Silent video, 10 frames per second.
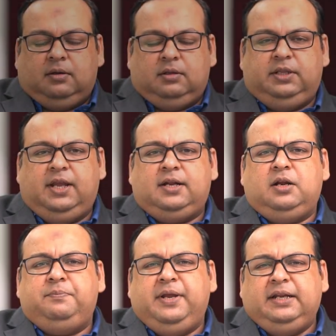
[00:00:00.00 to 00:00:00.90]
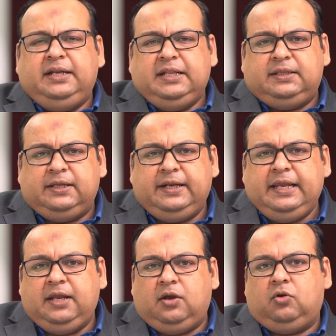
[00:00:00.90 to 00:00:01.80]
There are mainly
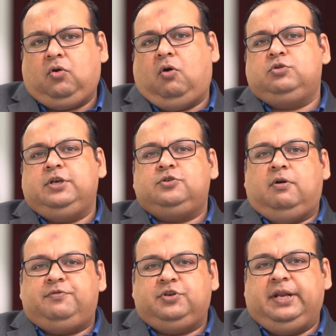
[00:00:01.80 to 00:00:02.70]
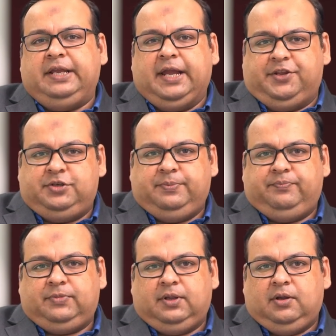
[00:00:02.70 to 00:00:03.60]
three causes of shrinkage.
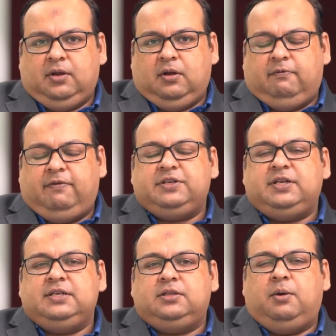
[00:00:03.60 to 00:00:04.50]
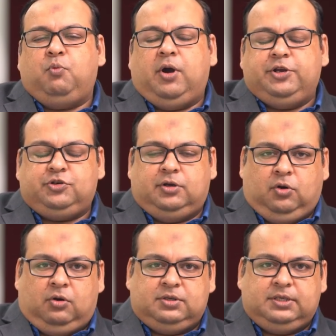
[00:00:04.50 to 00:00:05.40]
First is the moisture
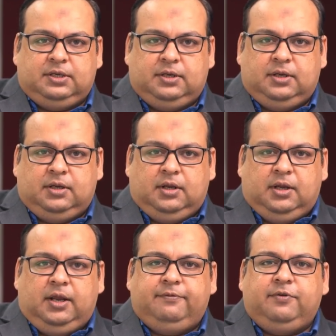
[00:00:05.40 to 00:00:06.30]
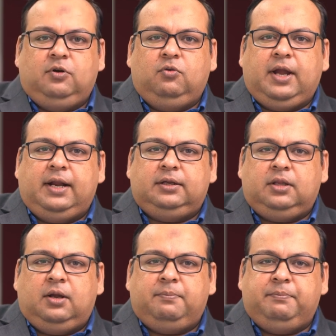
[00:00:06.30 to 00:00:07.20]
loss. If you look at
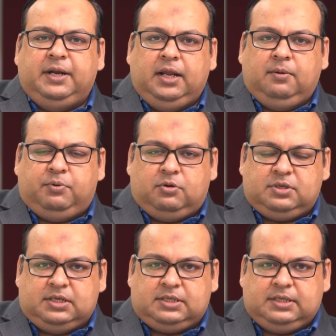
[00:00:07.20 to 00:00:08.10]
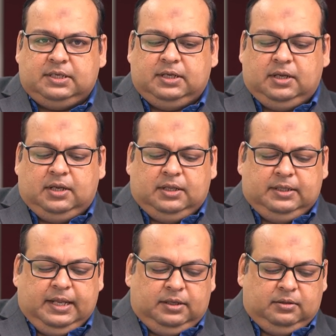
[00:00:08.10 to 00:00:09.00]
the milling process,
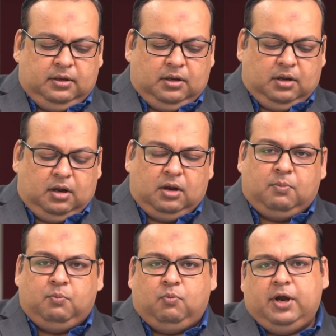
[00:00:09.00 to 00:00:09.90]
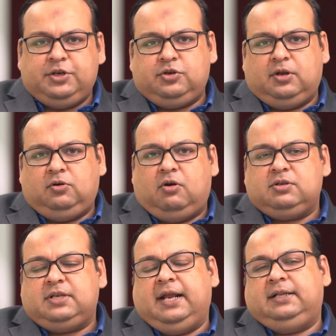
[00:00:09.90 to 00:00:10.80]
then moisture
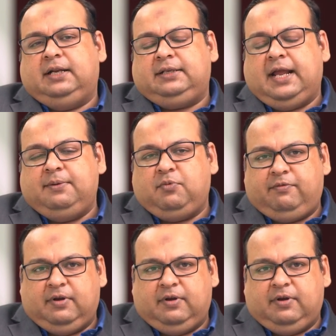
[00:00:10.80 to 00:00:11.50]
loss at the time of